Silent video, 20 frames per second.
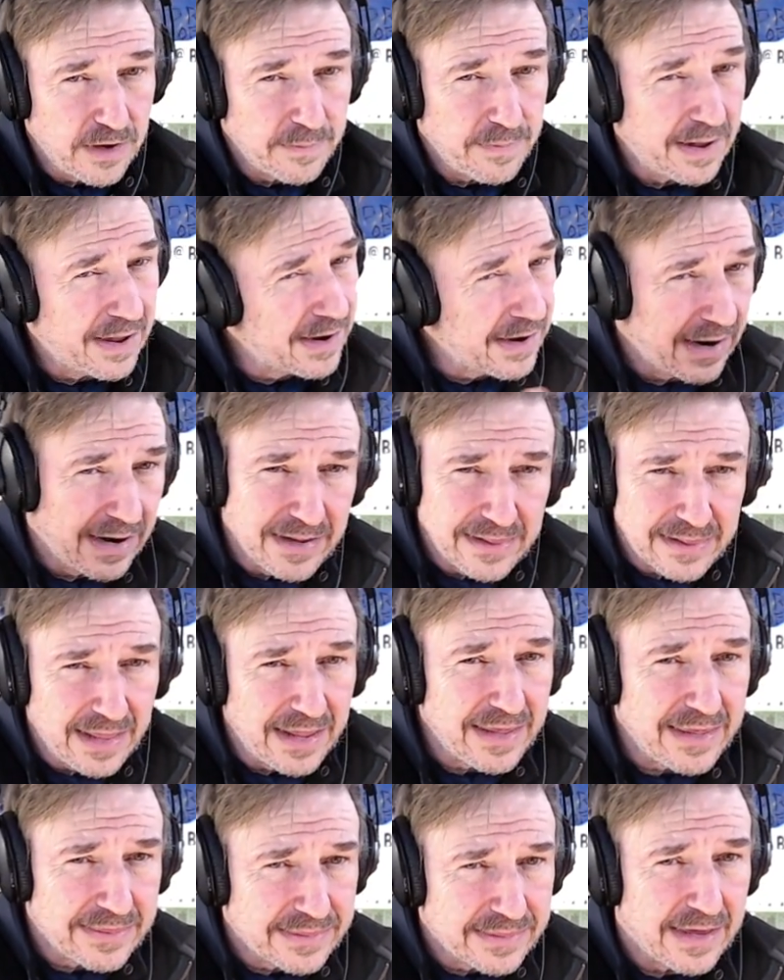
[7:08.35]
I
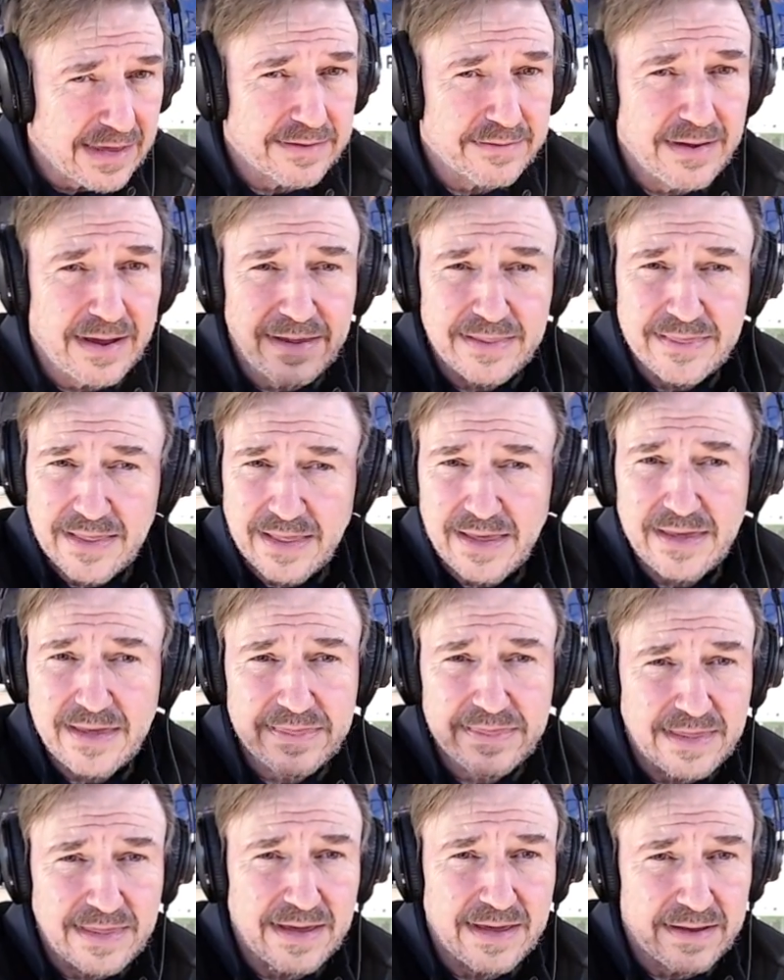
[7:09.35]
like that. I
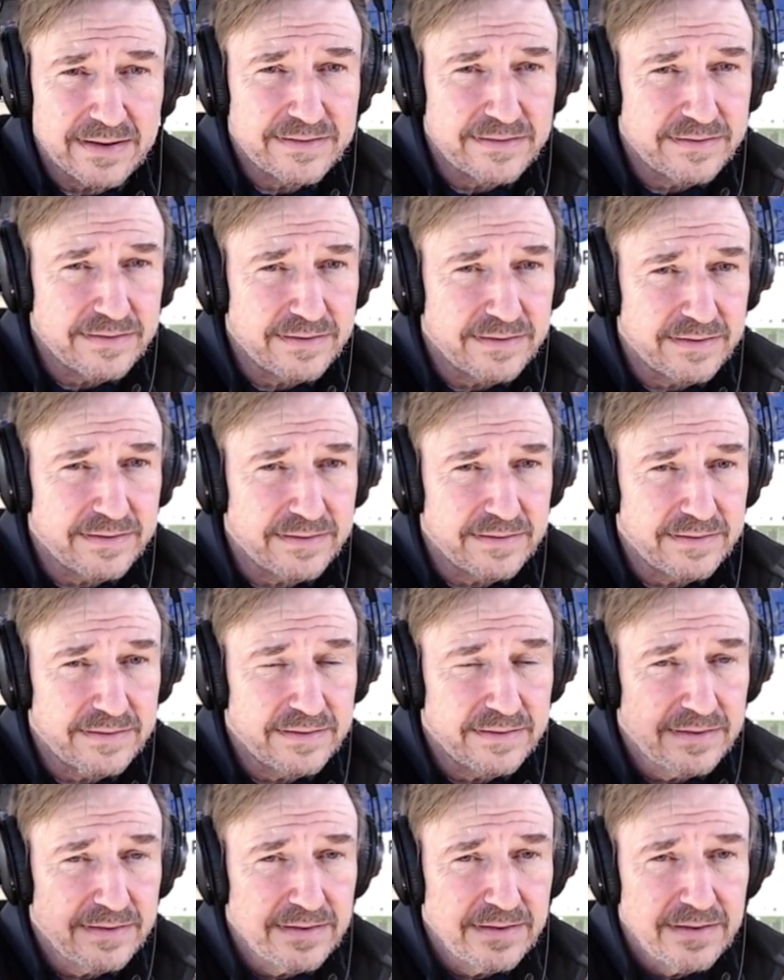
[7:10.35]
like that
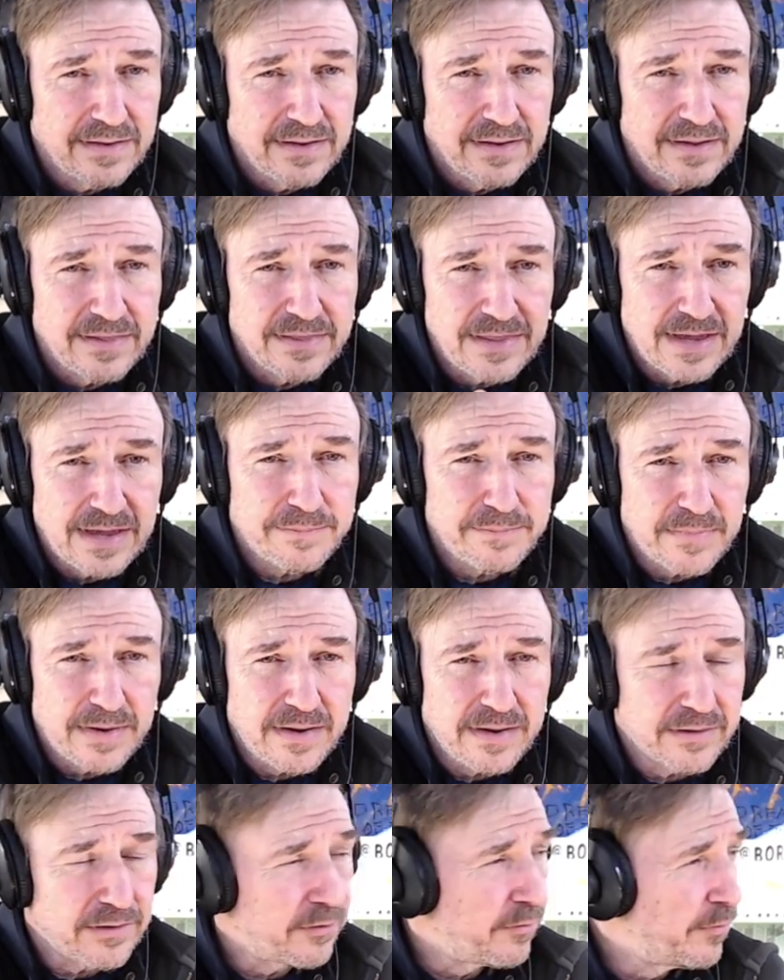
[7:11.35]
that
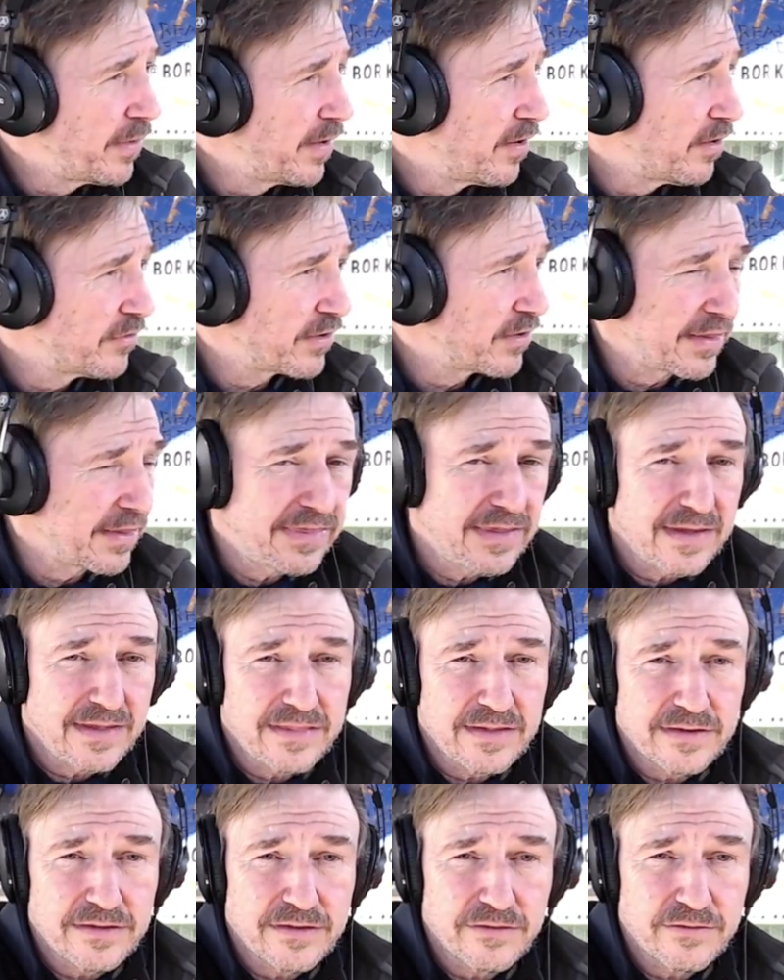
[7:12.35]
model, because I
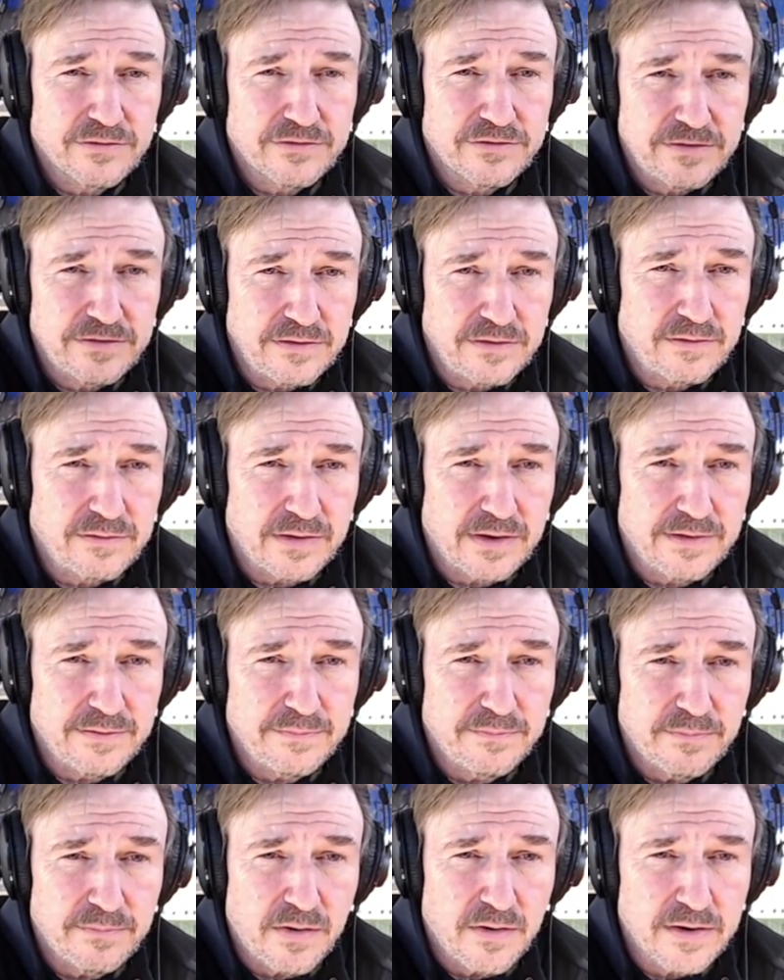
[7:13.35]
think that there's still a
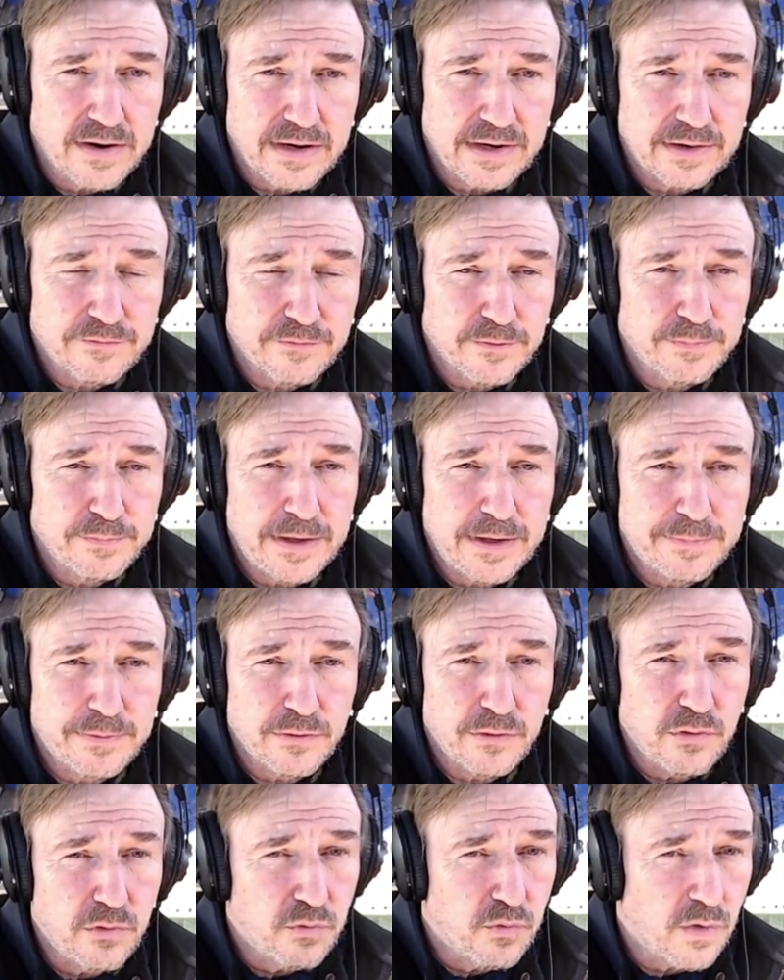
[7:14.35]
market for
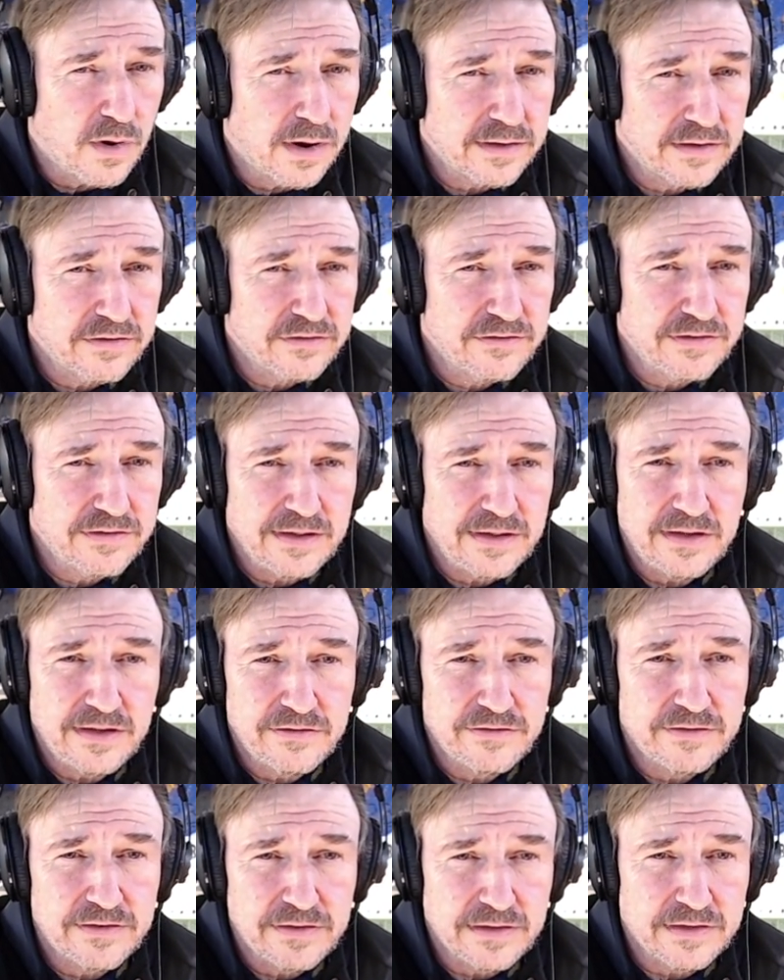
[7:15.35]
people who want to see
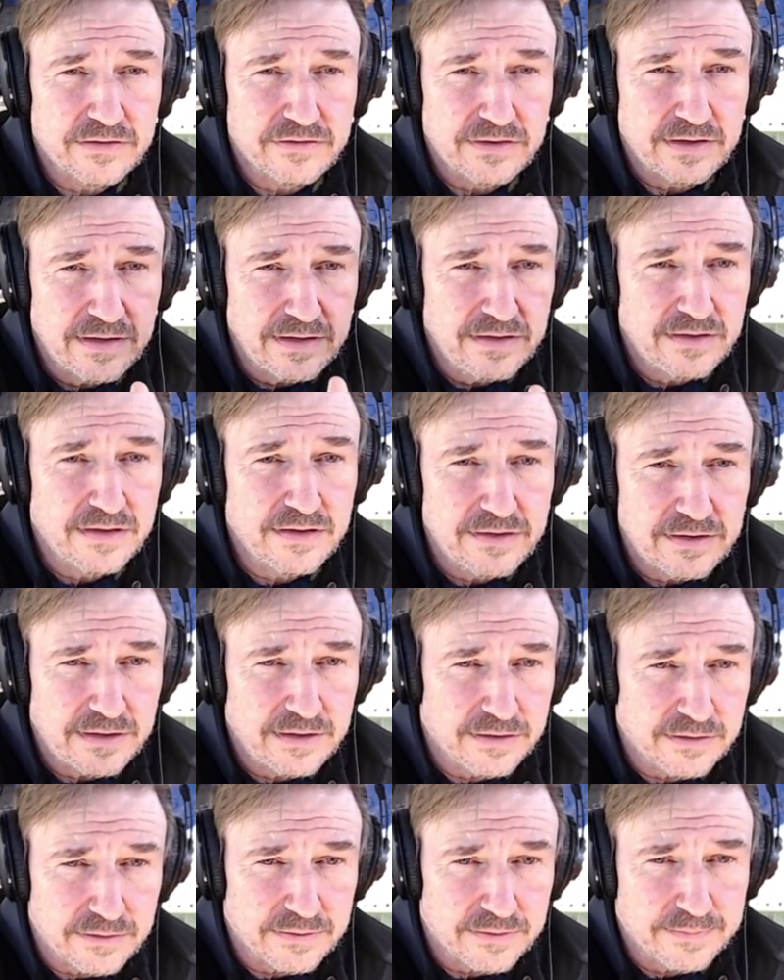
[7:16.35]
these things in the
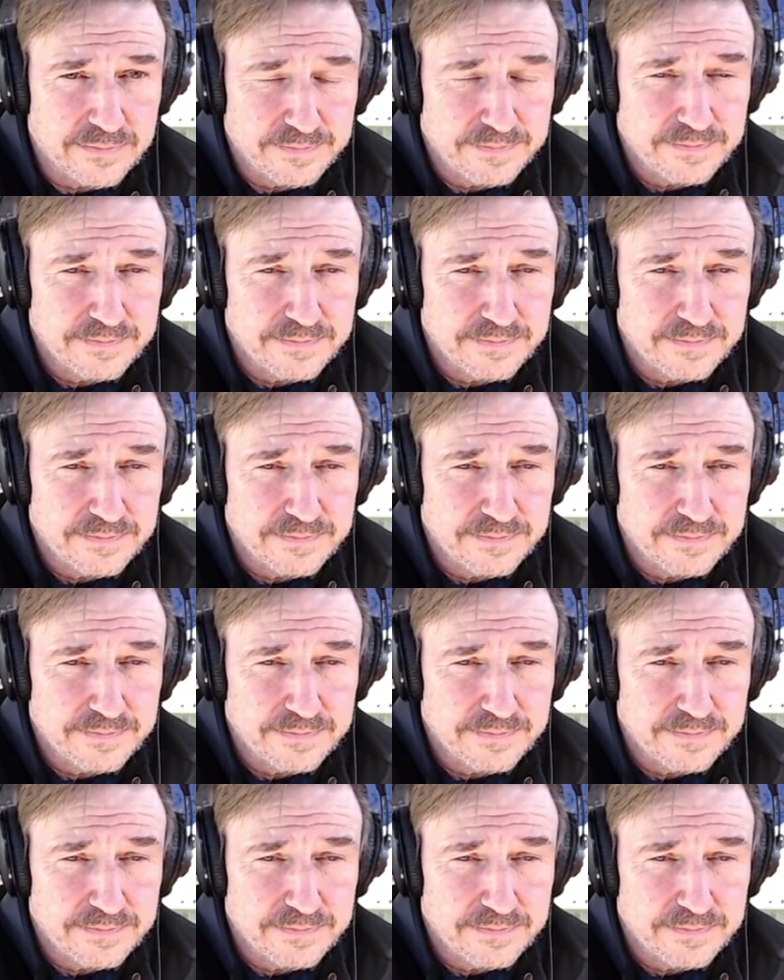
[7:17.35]
theater.